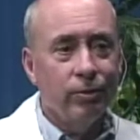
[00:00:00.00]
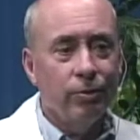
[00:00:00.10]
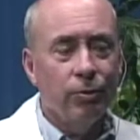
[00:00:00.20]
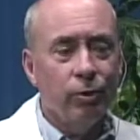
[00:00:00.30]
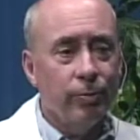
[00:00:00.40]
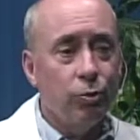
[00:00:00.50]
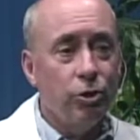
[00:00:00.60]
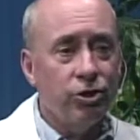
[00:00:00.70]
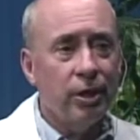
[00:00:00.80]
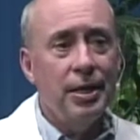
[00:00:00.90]
really
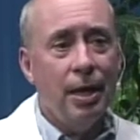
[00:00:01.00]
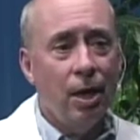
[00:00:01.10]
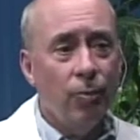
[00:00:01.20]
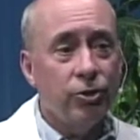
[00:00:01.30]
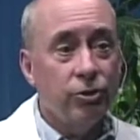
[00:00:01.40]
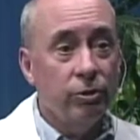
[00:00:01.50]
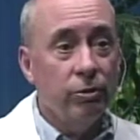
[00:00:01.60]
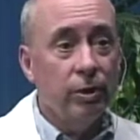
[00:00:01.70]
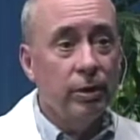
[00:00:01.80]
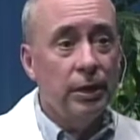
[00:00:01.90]
pushed how much to
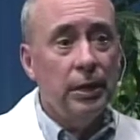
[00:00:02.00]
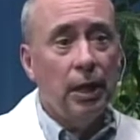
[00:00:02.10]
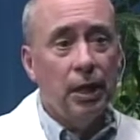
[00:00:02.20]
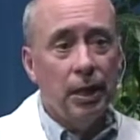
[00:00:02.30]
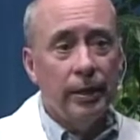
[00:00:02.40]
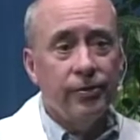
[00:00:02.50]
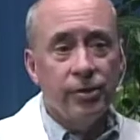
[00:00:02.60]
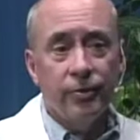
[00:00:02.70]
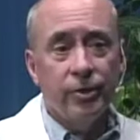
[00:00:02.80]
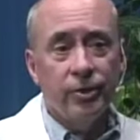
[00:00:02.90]
do it if
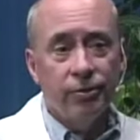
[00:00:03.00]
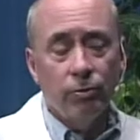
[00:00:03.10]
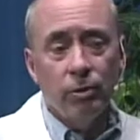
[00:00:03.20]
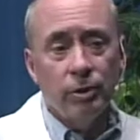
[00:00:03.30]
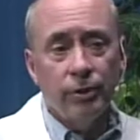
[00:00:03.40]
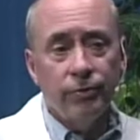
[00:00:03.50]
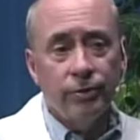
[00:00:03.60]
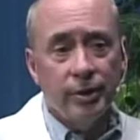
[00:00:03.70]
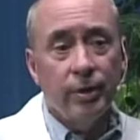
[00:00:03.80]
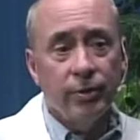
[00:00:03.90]
something doesn't work, if
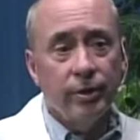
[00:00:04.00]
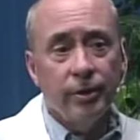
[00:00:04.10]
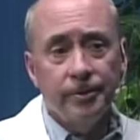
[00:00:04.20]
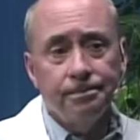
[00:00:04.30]
it's not being done.